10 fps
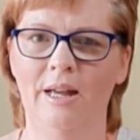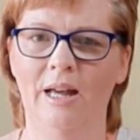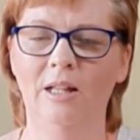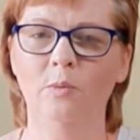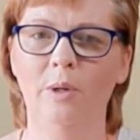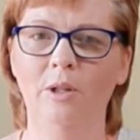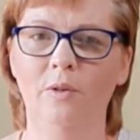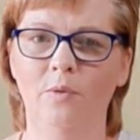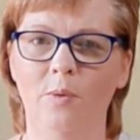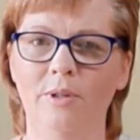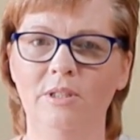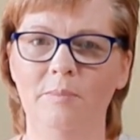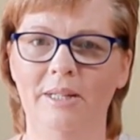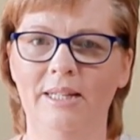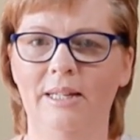And we look forward to
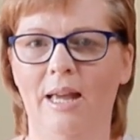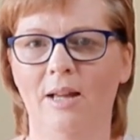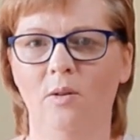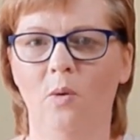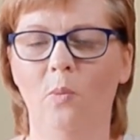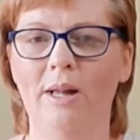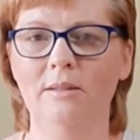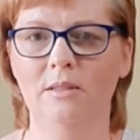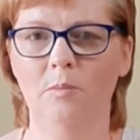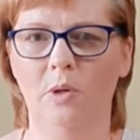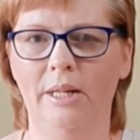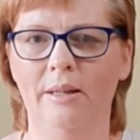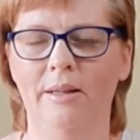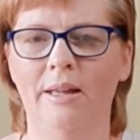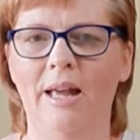meeting again on Wednesday morning
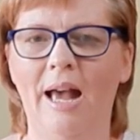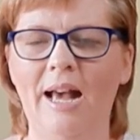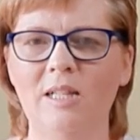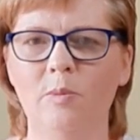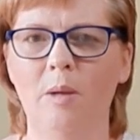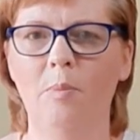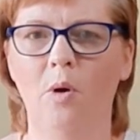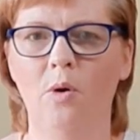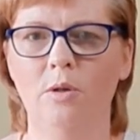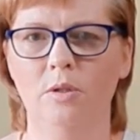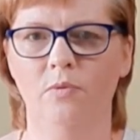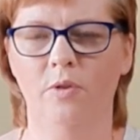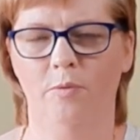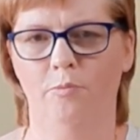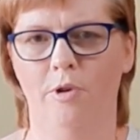as we pause
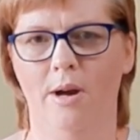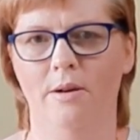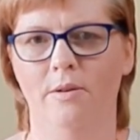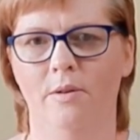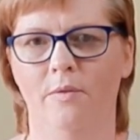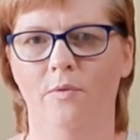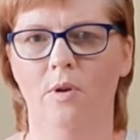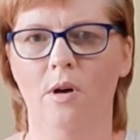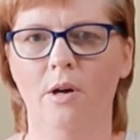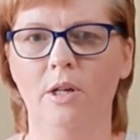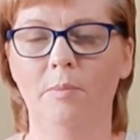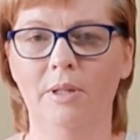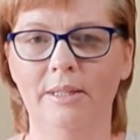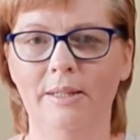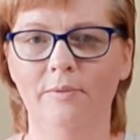for prayer for our
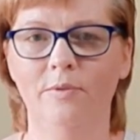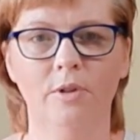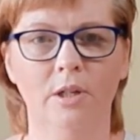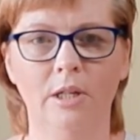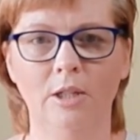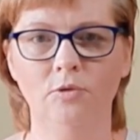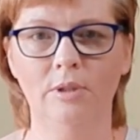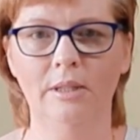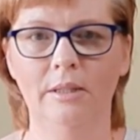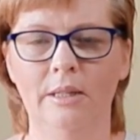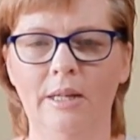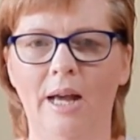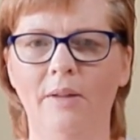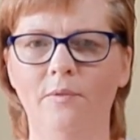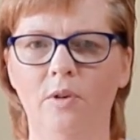community, for our country,
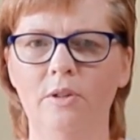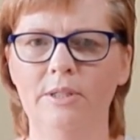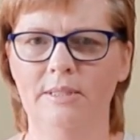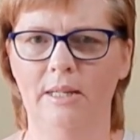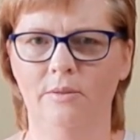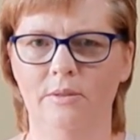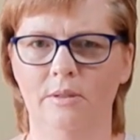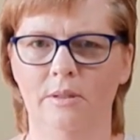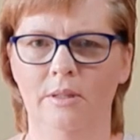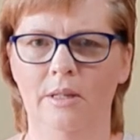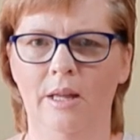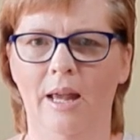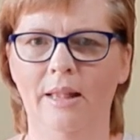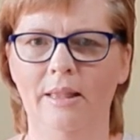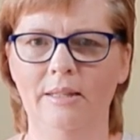and for ourselves
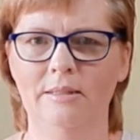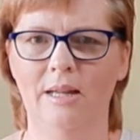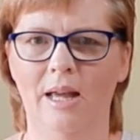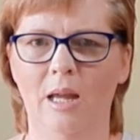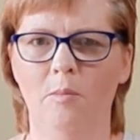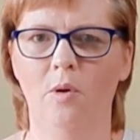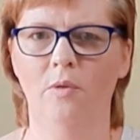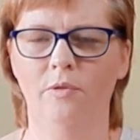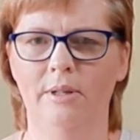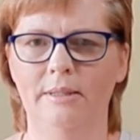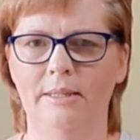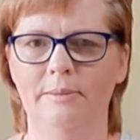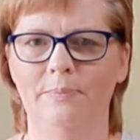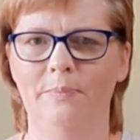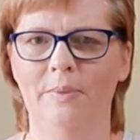in this time of great need.
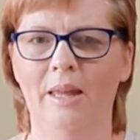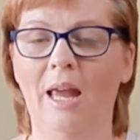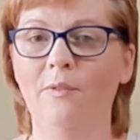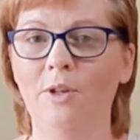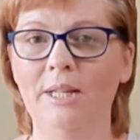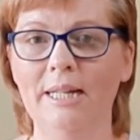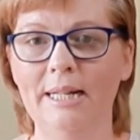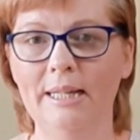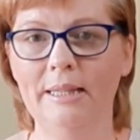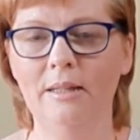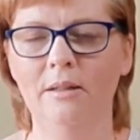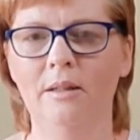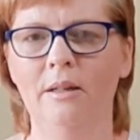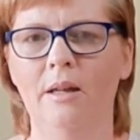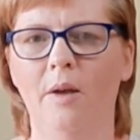If you need anything,
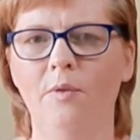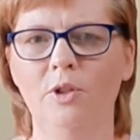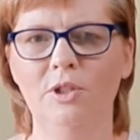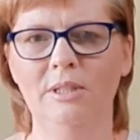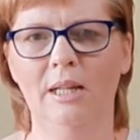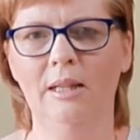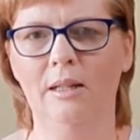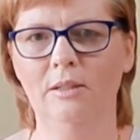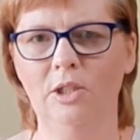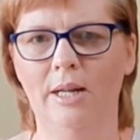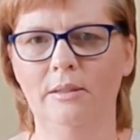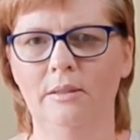if you just need a little chat,